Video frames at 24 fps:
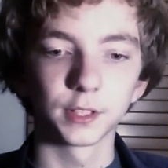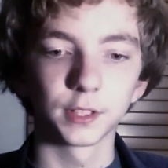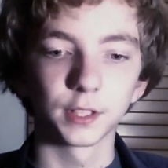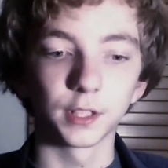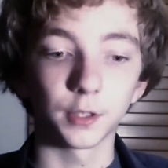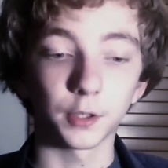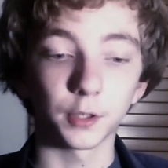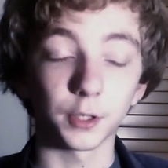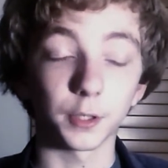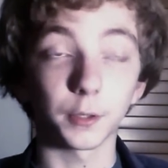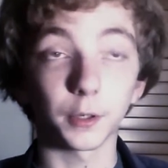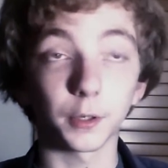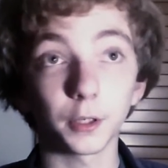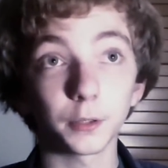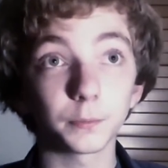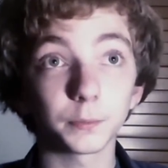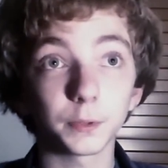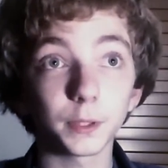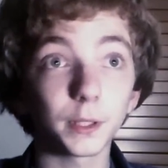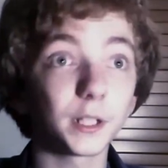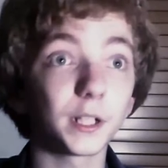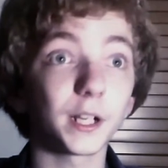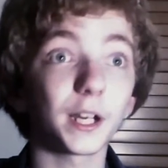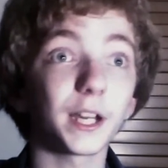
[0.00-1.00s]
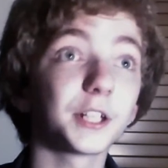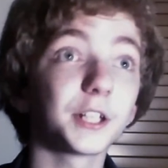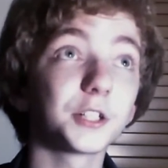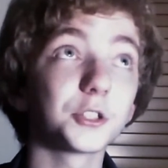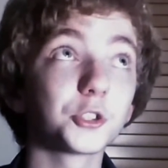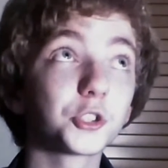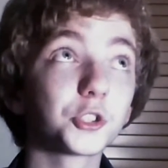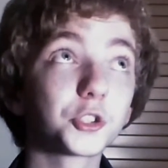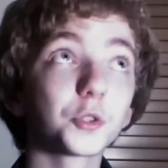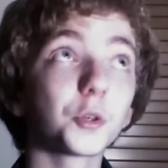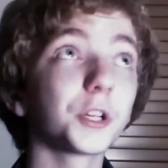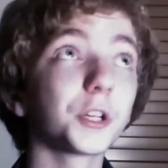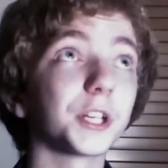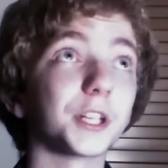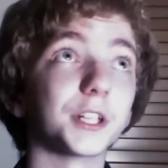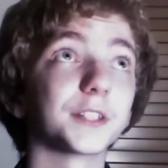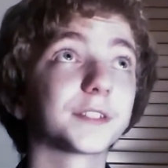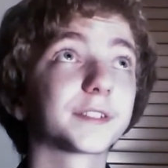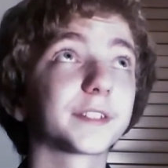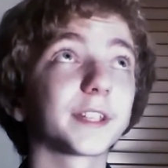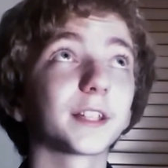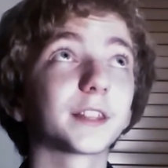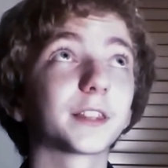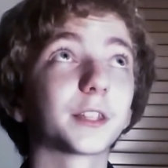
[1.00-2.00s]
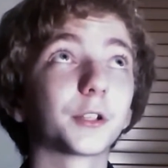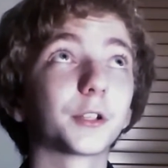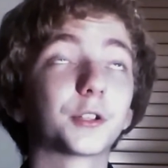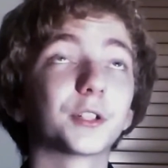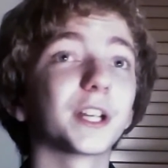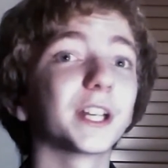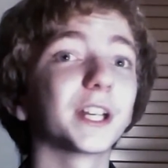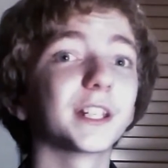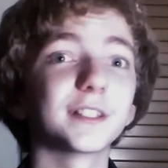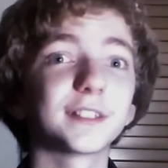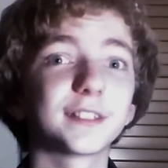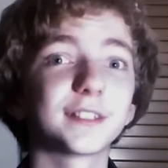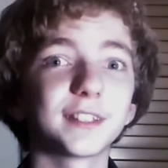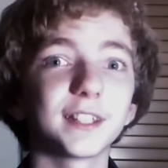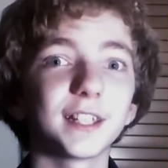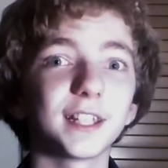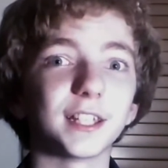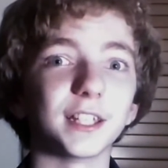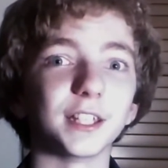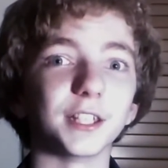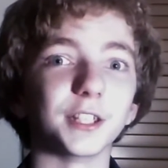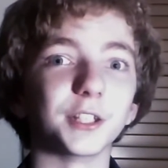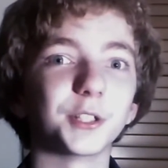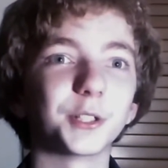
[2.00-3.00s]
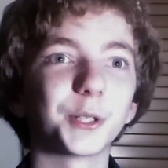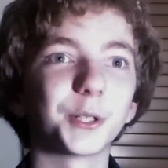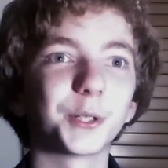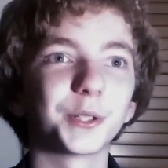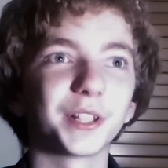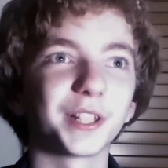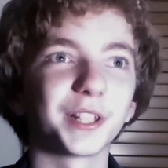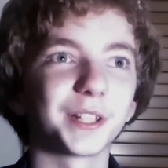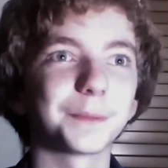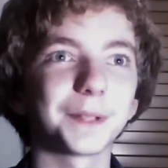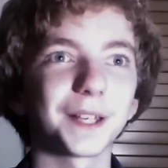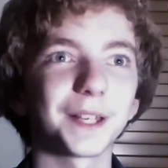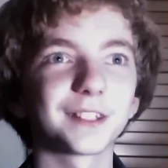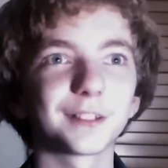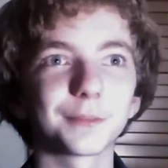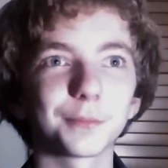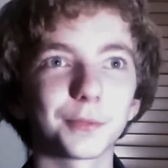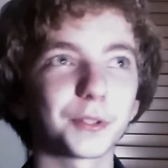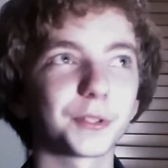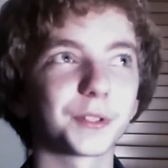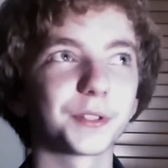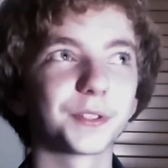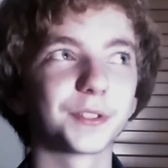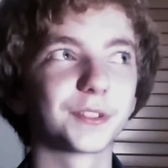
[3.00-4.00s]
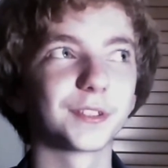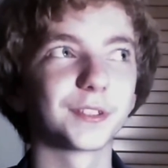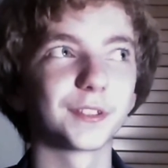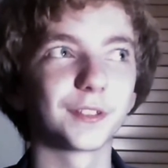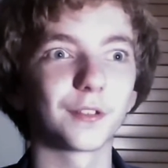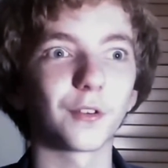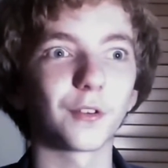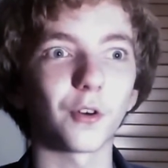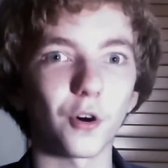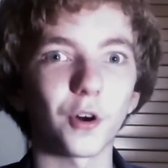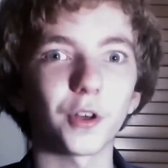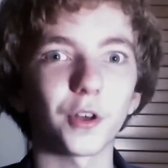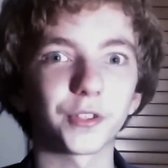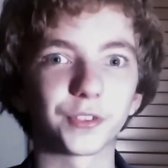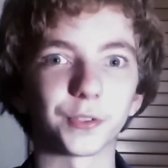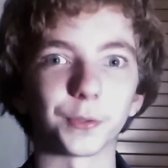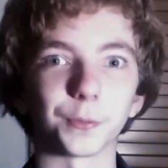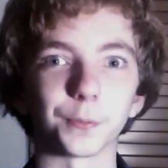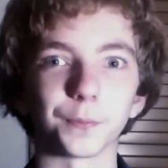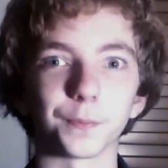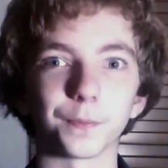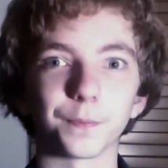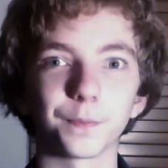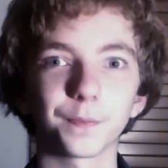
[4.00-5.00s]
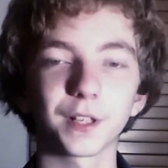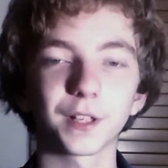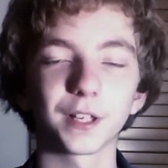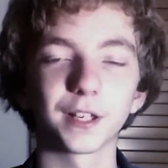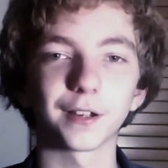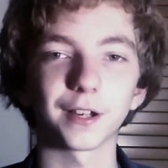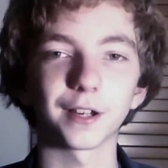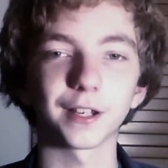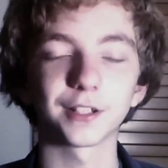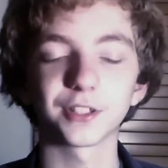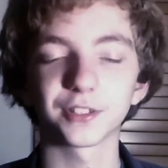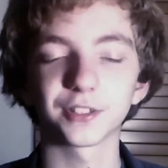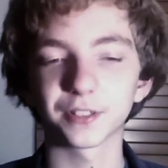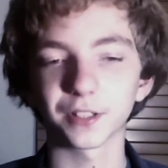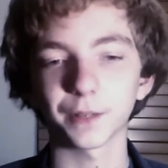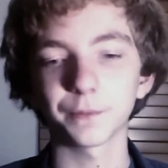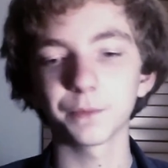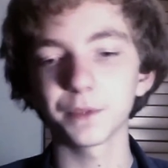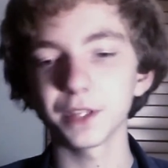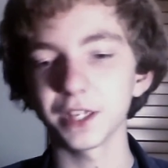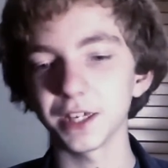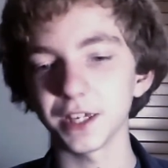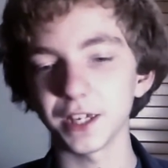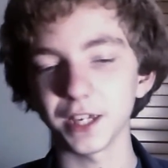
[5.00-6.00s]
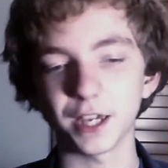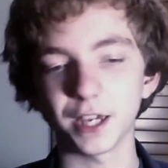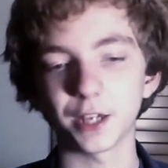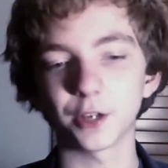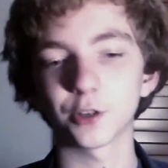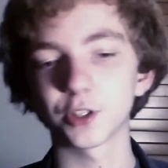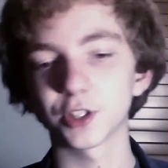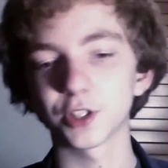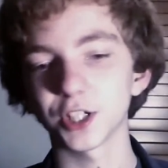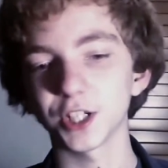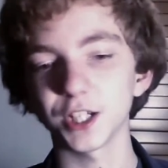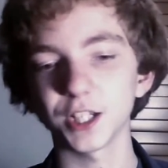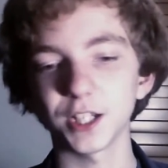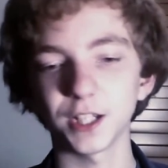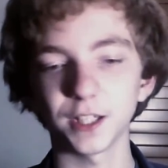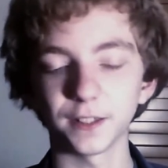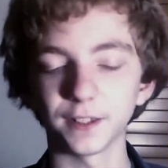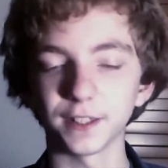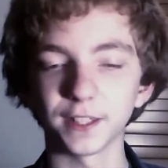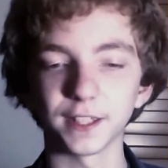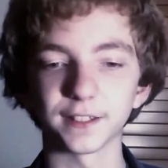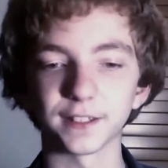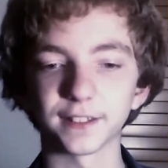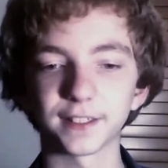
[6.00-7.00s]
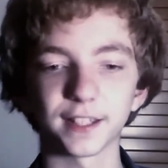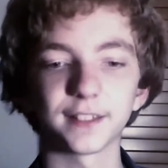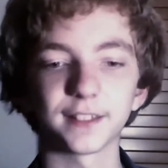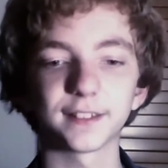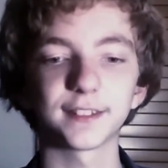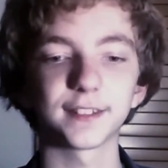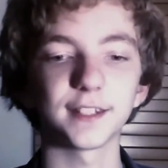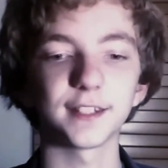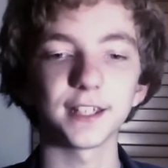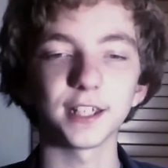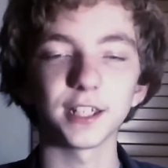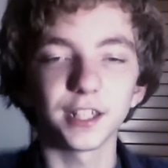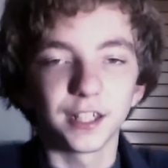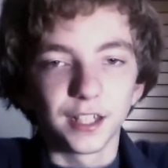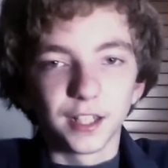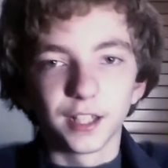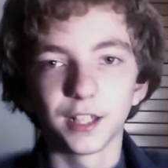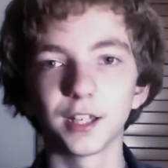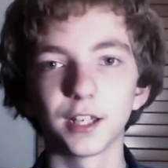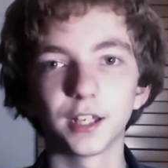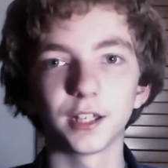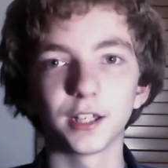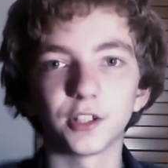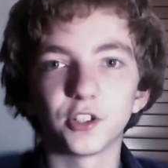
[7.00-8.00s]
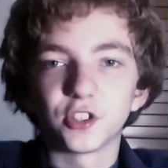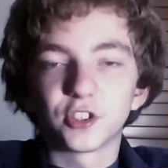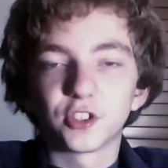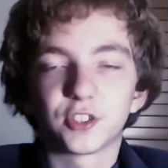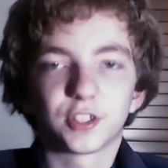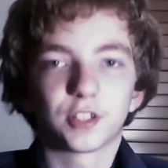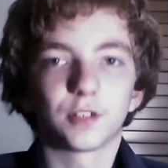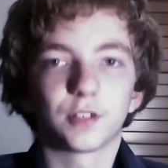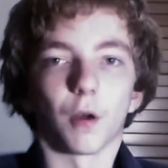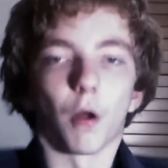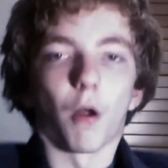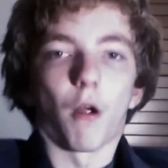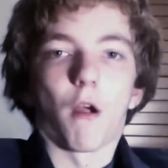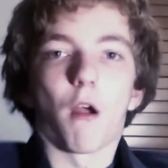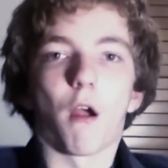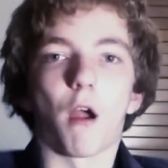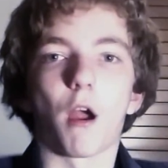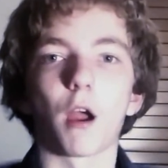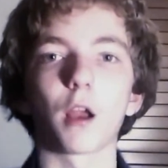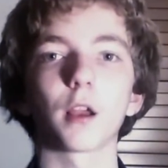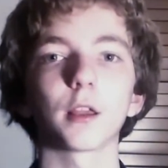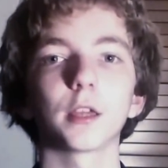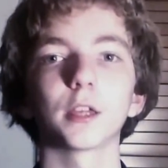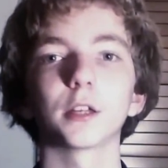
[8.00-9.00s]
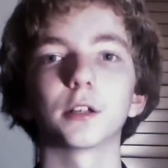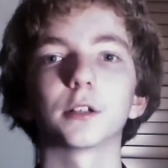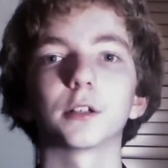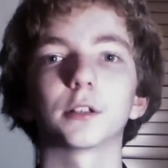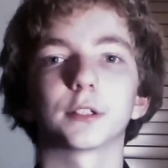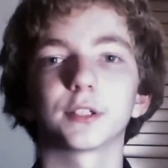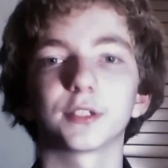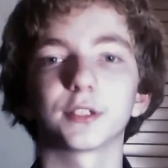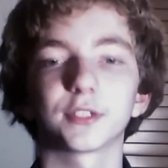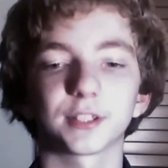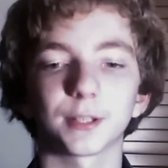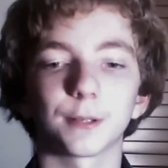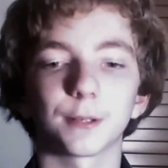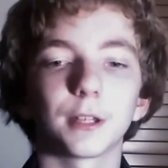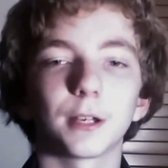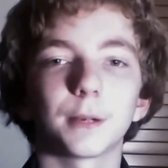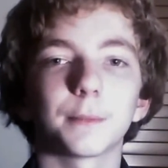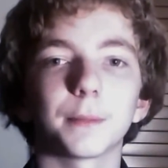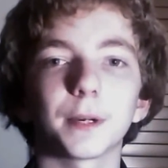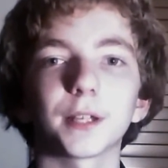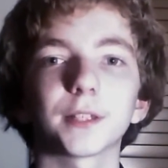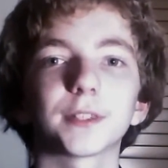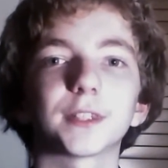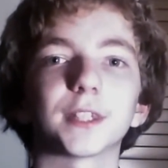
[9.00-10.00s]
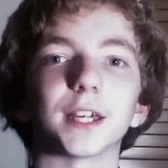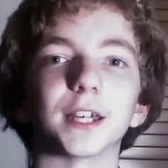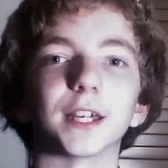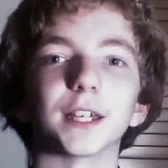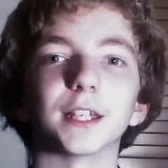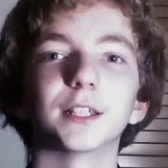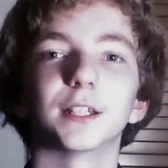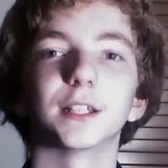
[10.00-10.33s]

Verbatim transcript: well, oh, but I enjoy it. It's like the greatest thing, you know? Like basketball is awesome. You know, I just love the energy and the intensity. And just, ah, you know, there's something about that.